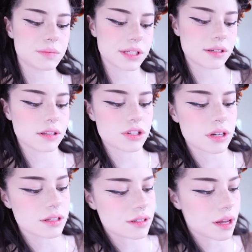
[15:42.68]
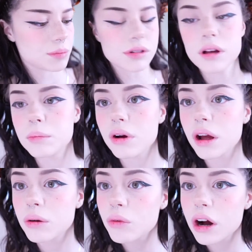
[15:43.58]
just mixing the shades Cypress, Umber,
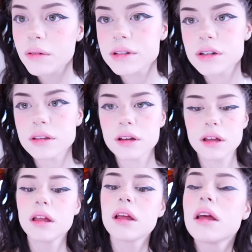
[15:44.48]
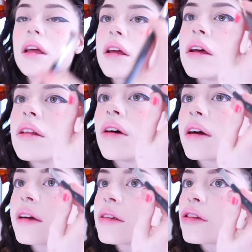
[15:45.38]
and Noir, which are the
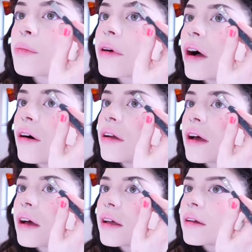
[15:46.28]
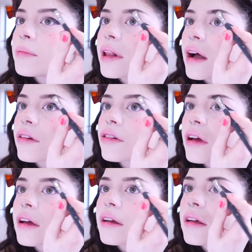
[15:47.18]
darkest brown and black
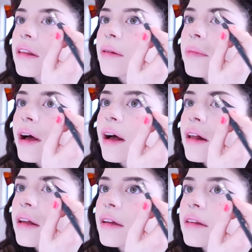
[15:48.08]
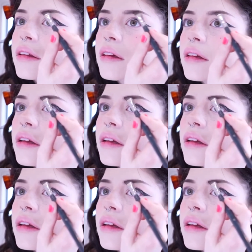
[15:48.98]
shade in the palette.